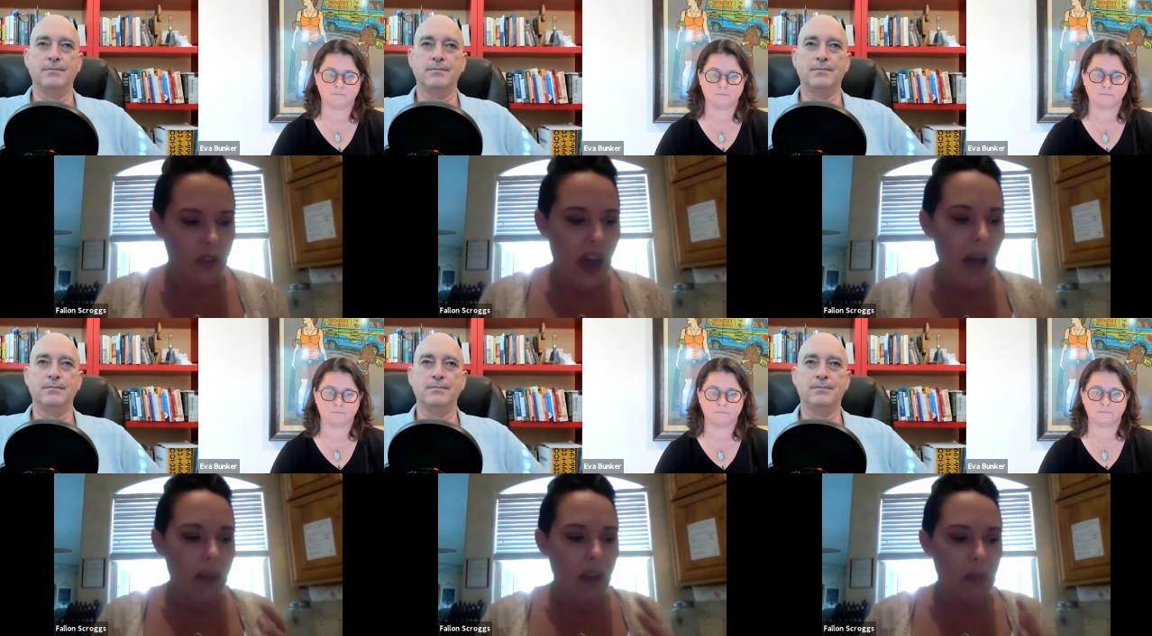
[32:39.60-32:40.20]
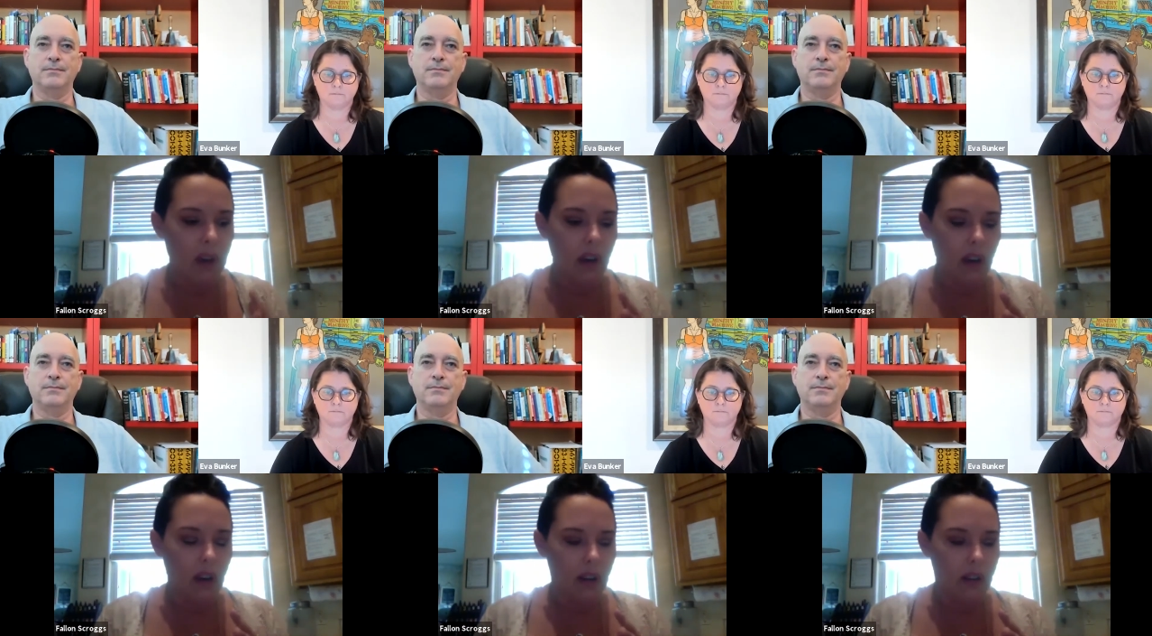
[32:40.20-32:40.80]
Speaker 1: that may
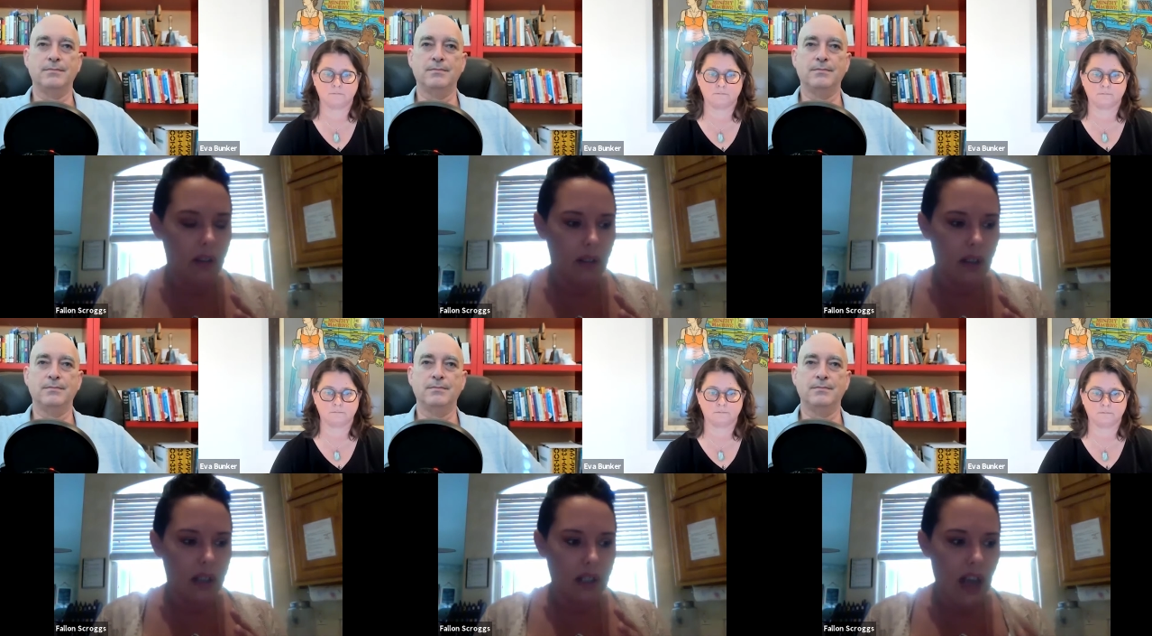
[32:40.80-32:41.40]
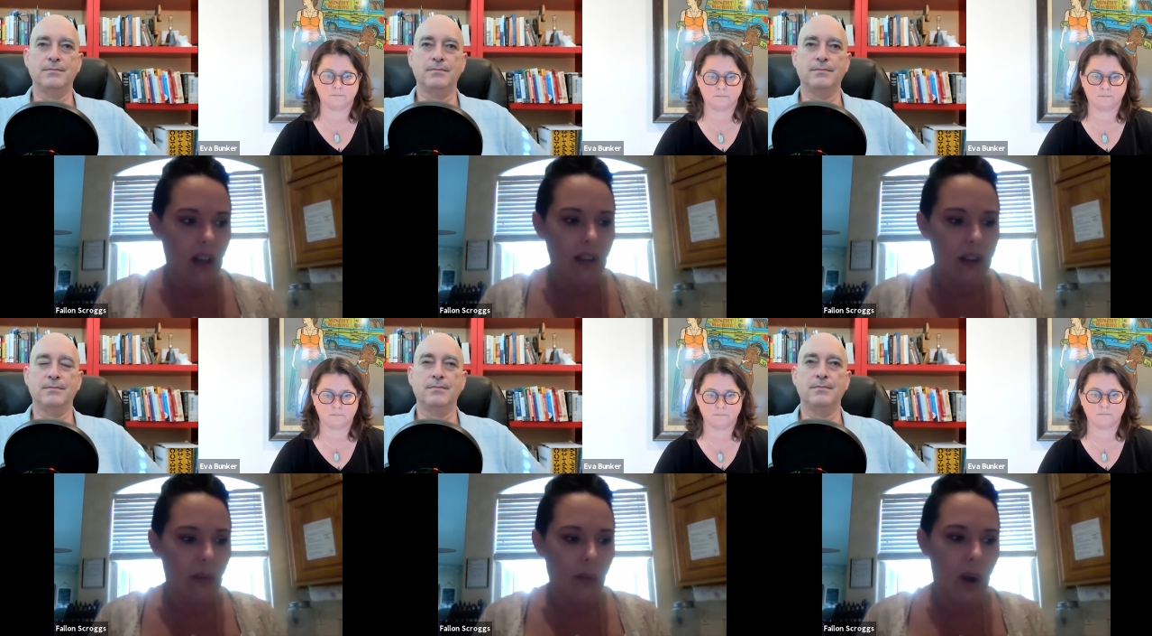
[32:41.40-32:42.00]
be exactly
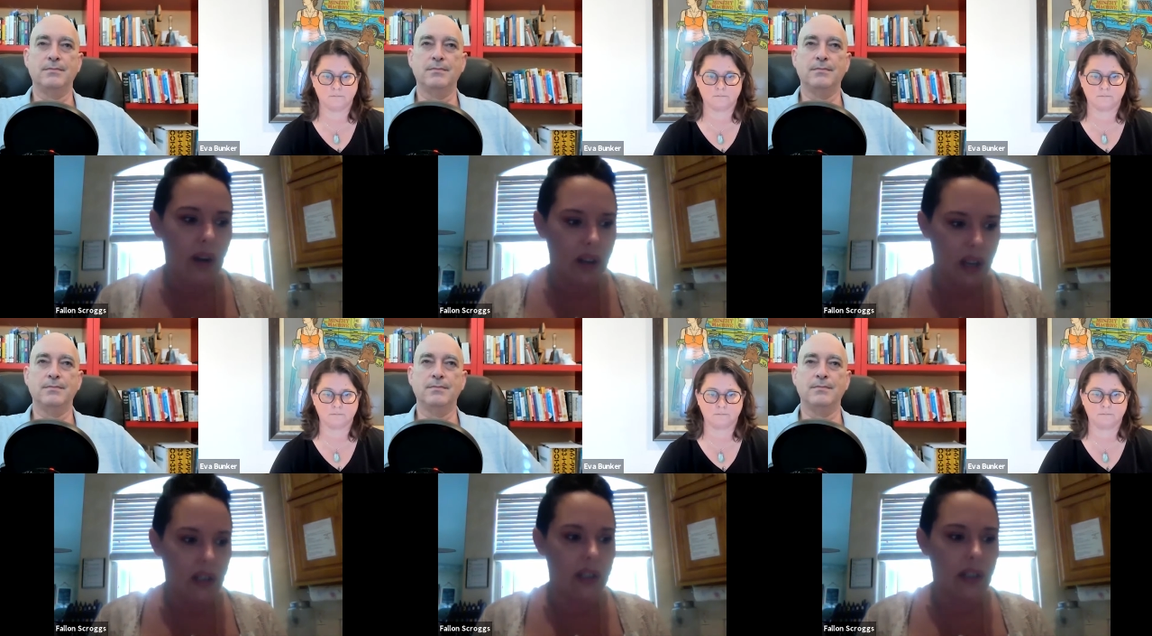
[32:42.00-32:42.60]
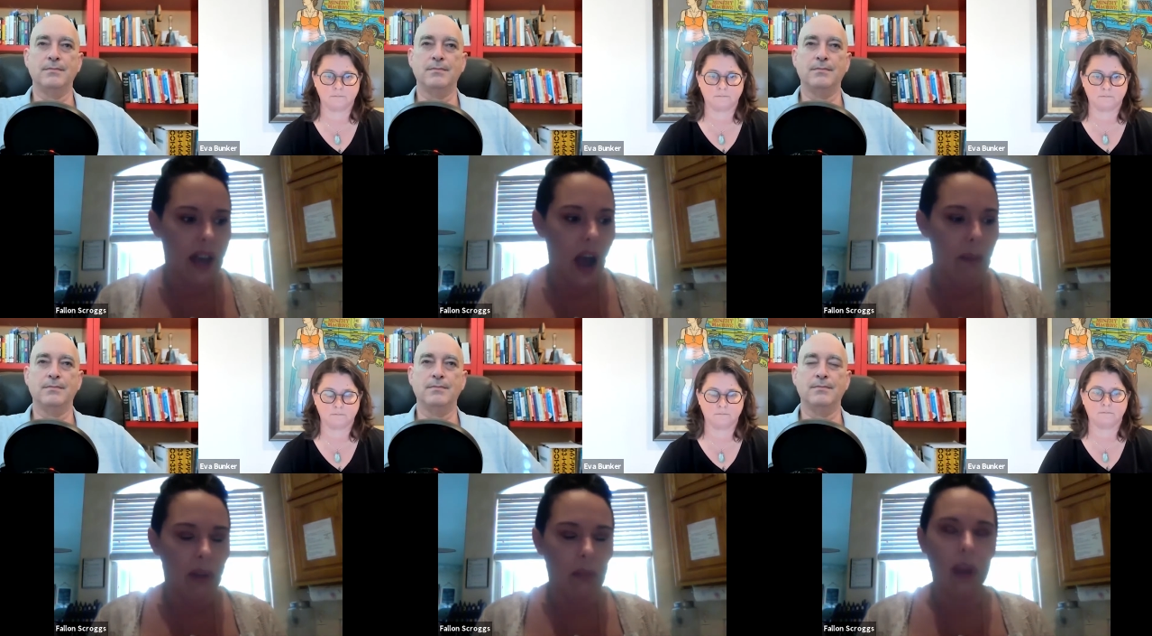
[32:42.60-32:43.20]
what needs to
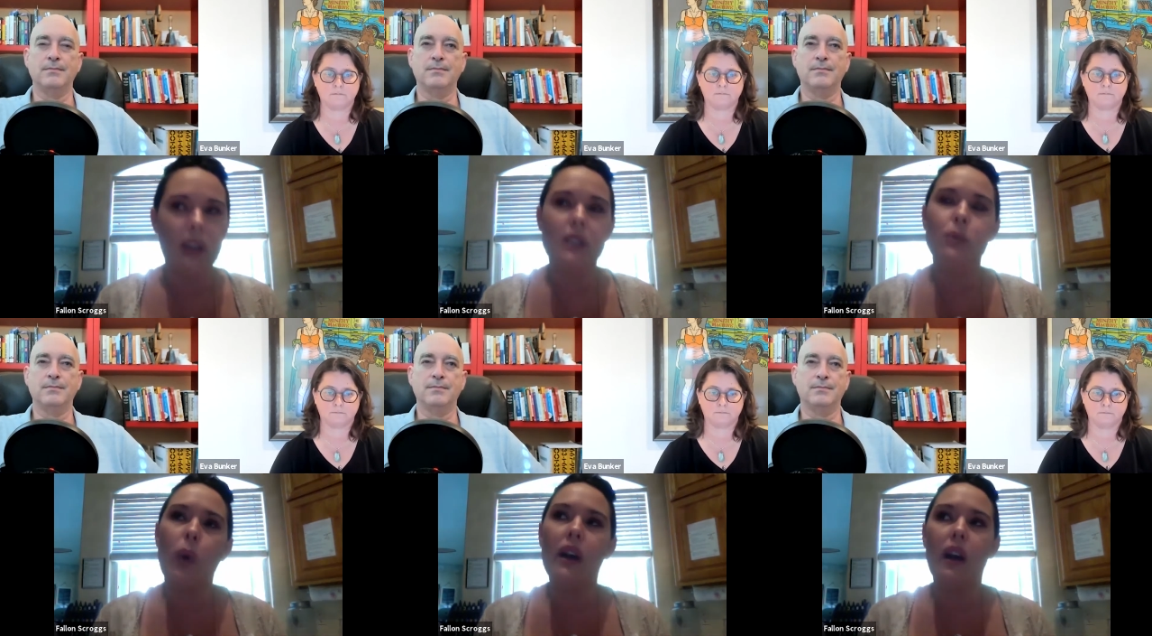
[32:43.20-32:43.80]
happen, because what